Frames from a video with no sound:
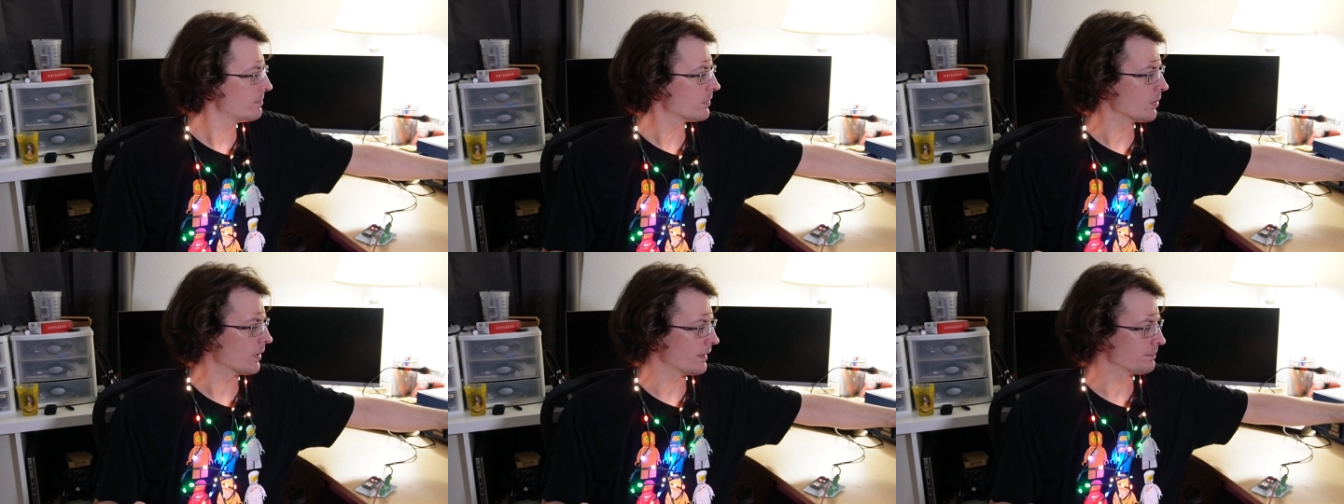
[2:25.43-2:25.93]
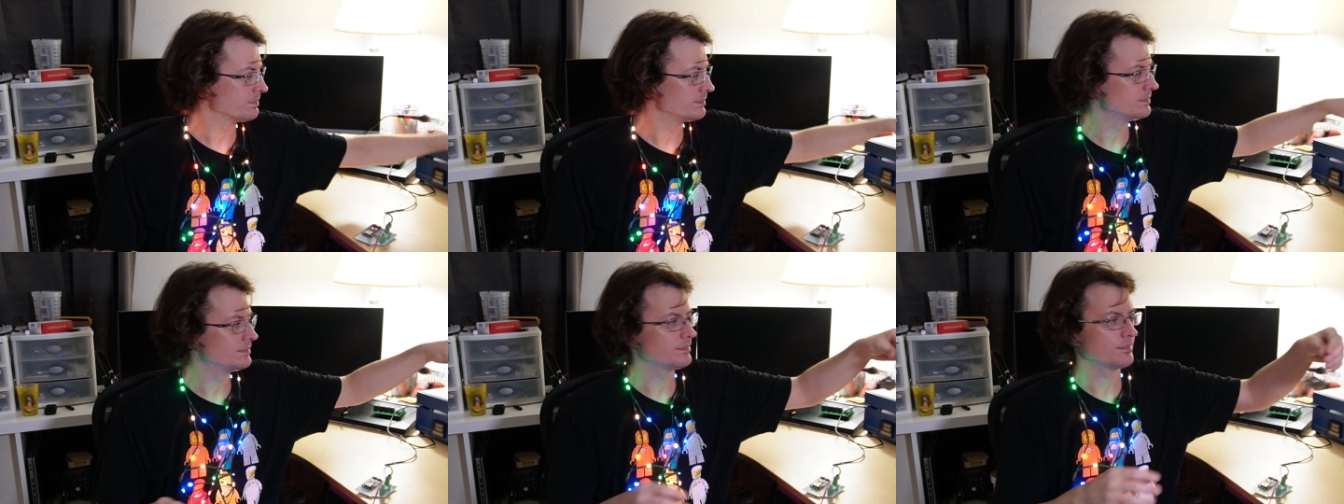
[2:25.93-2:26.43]
or a
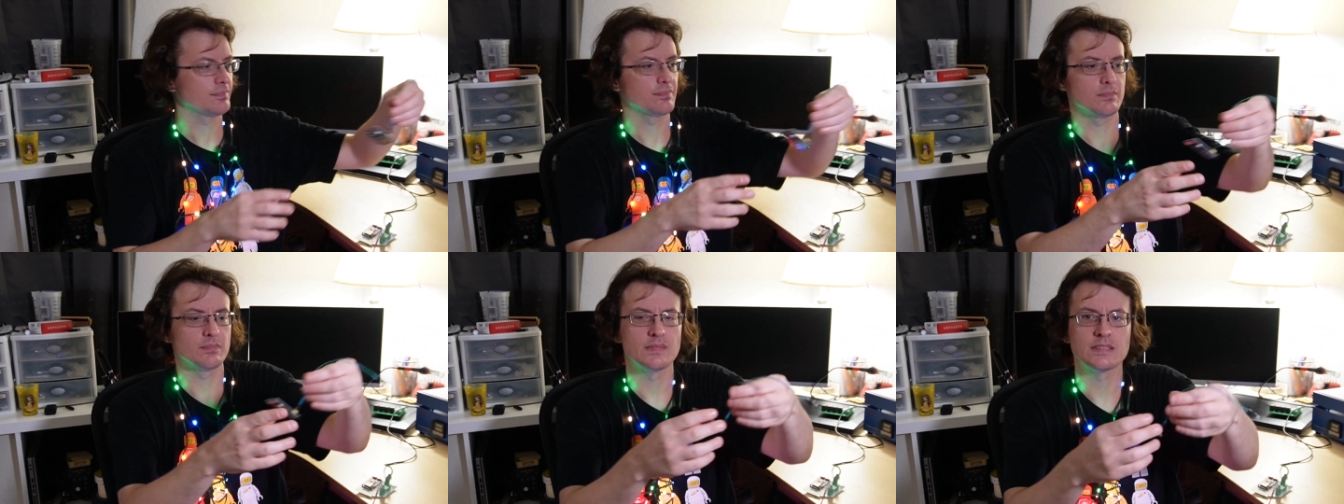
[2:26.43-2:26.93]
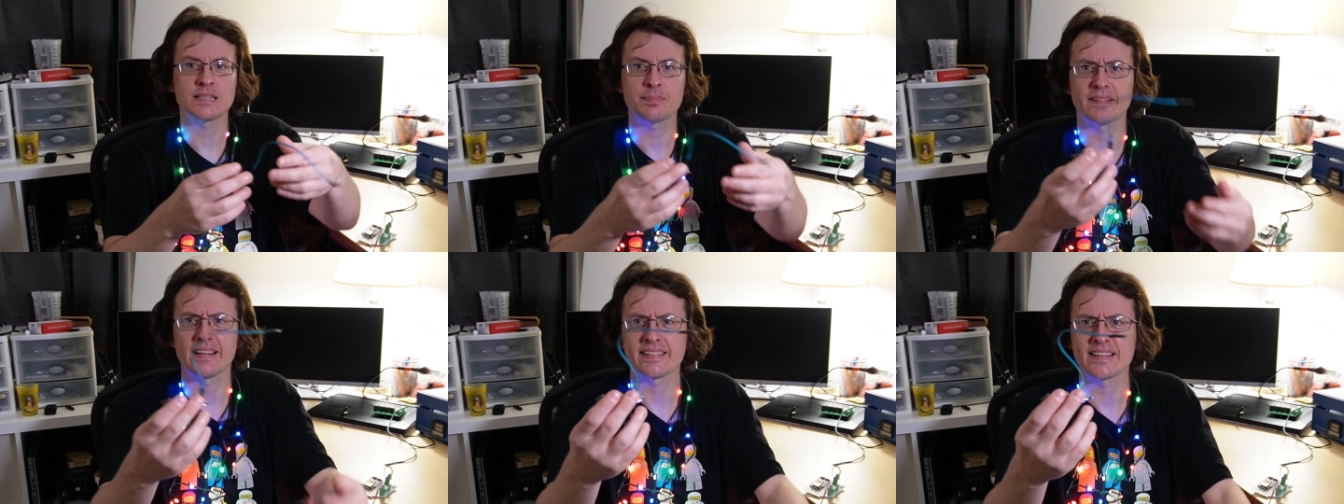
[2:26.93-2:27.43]

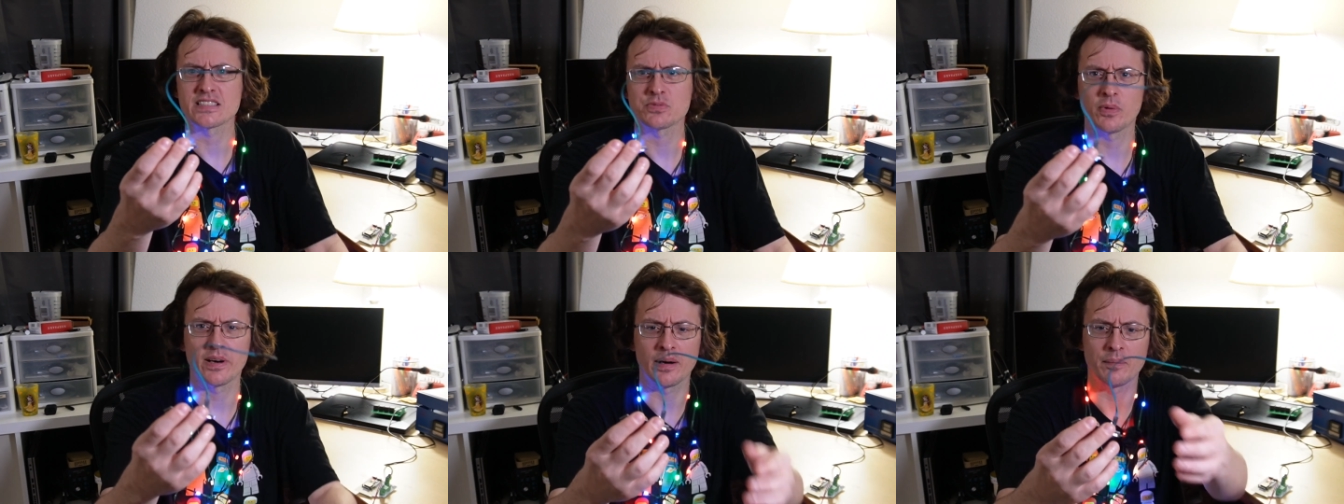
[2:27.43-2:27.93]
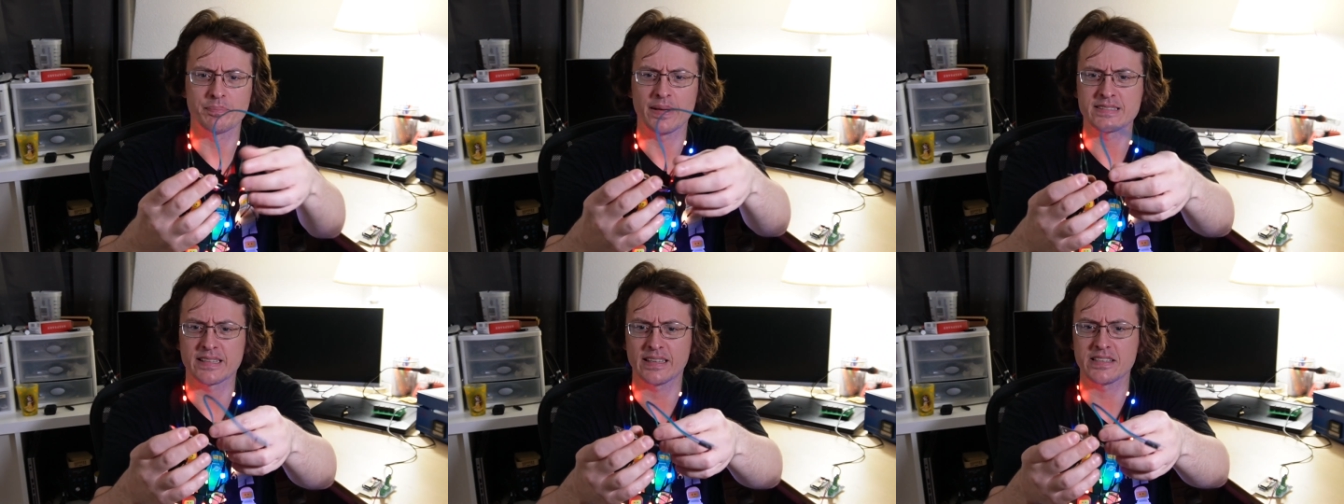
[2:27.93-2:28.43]
something like this where I'm
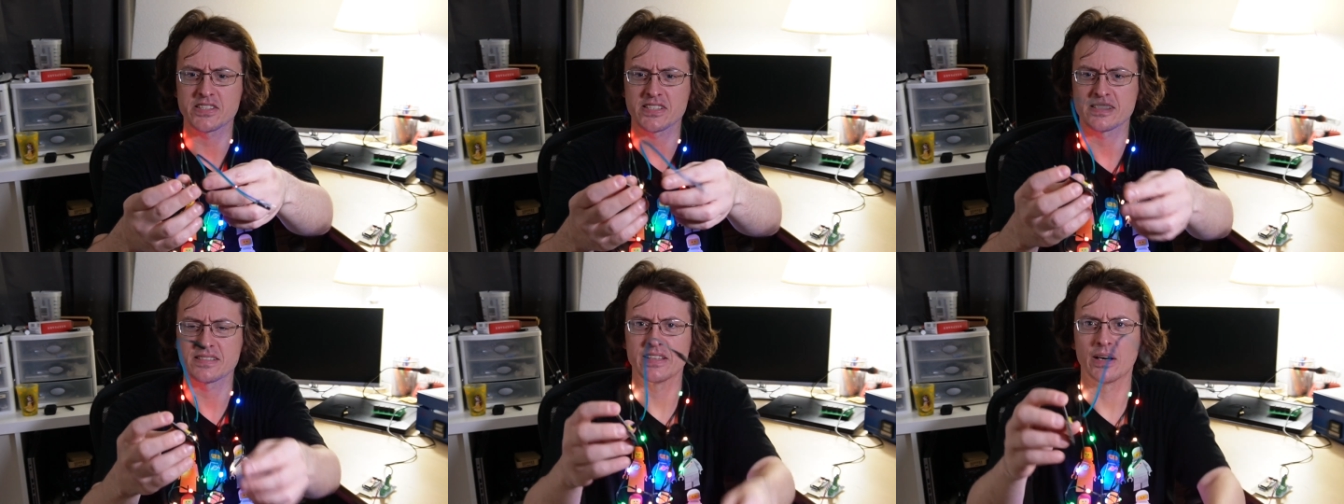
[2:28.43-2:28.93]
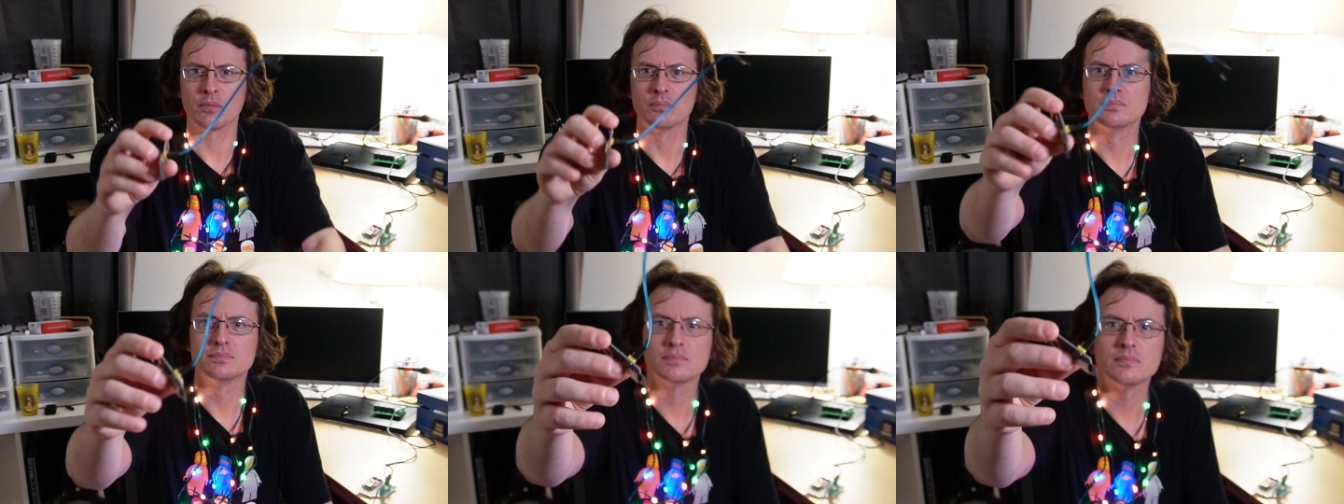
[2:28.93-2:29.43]
basically just, you know,
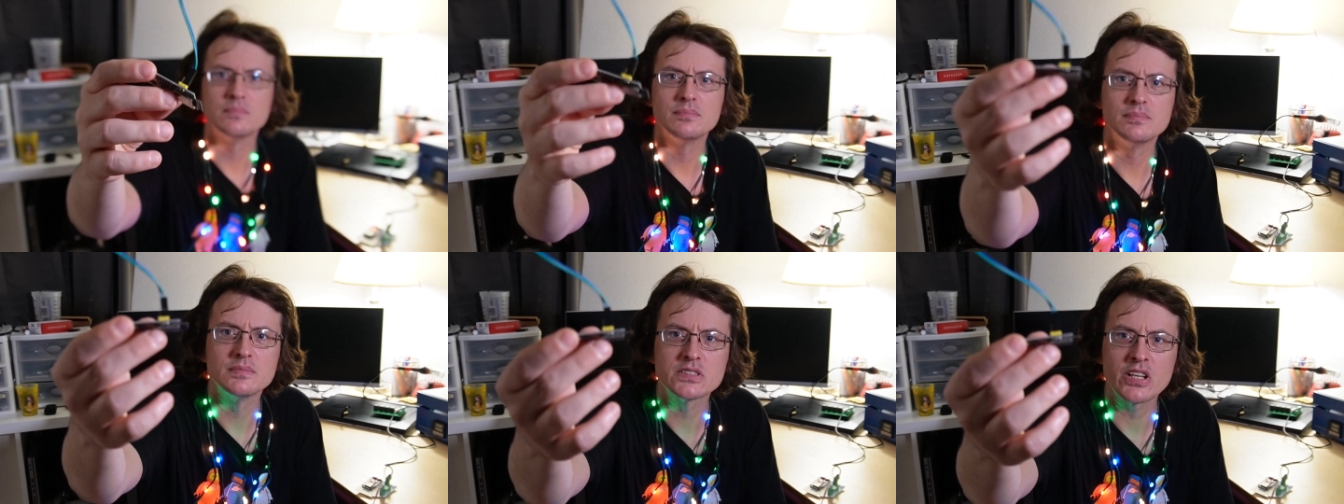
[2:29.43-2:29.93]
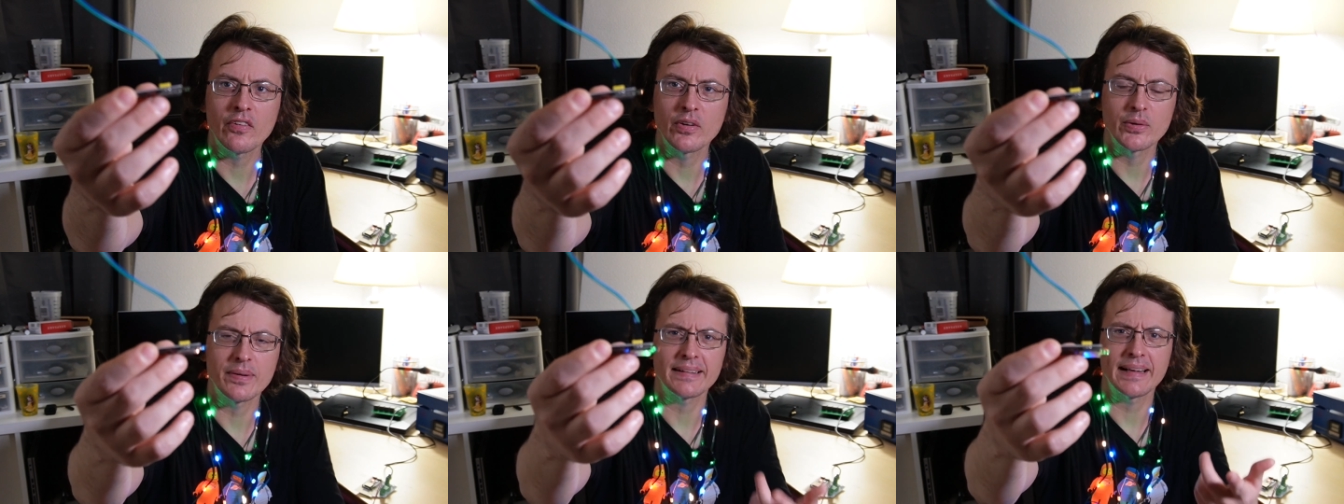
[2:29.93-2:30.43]
soldering
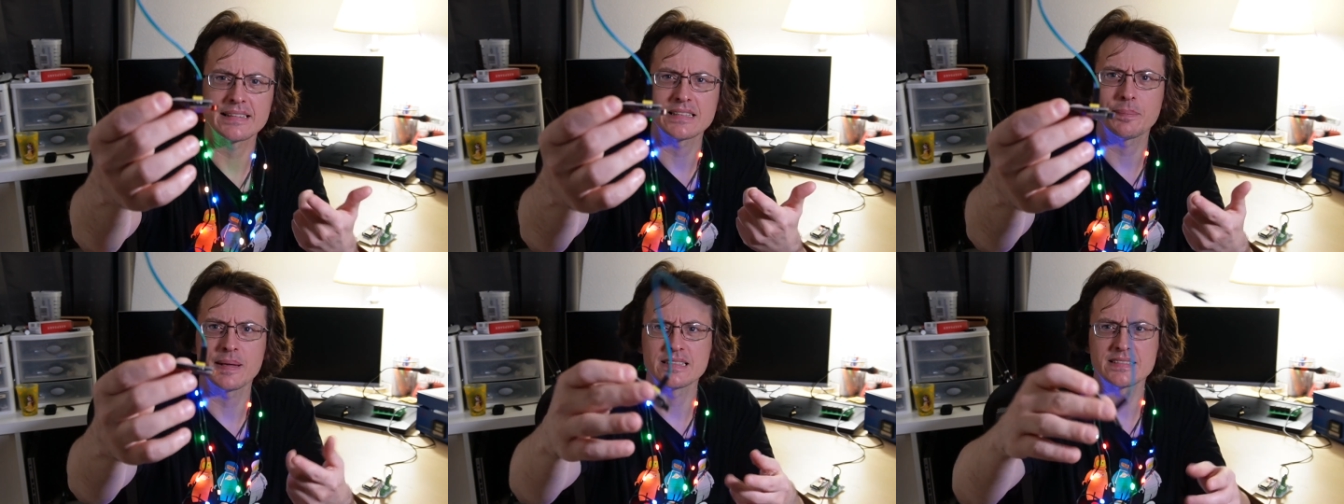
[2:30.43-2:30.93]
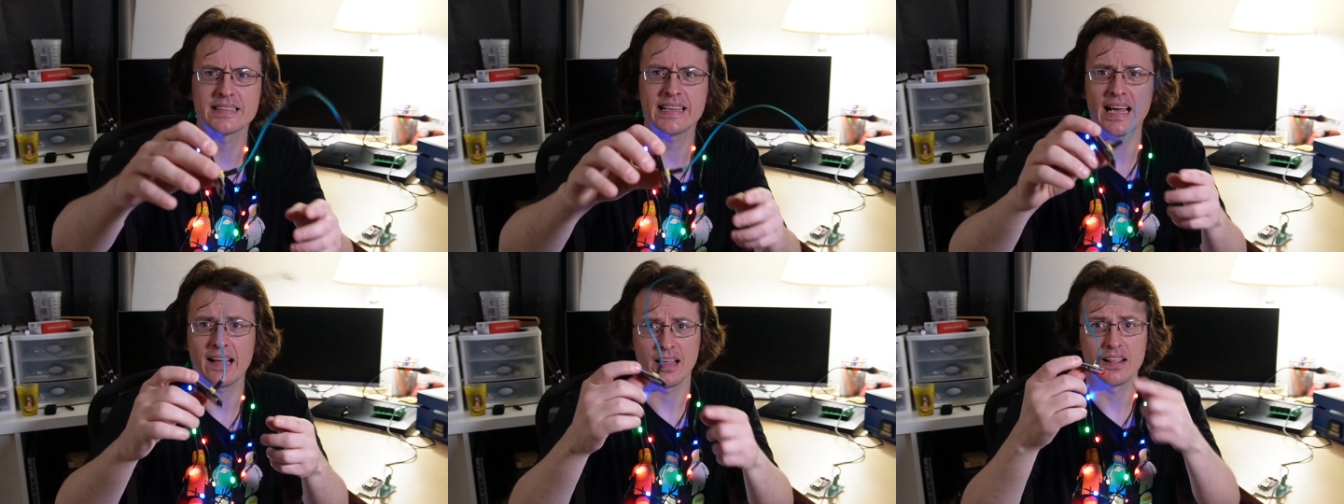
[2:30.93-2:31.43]
directly onto the pins. Yeah,